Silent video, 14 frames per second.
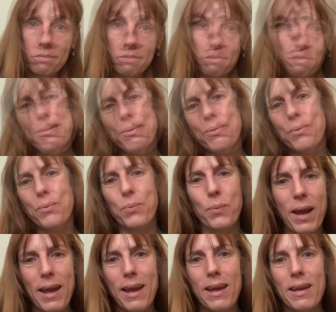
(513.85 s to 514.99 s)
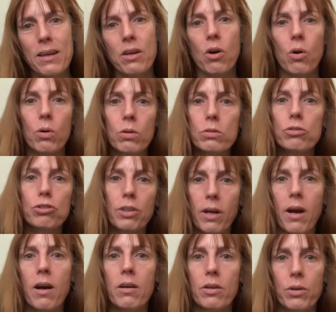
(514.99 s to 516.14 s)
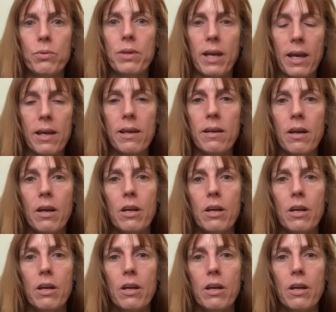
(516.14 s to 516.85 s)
It was a gray, cold Chicago day,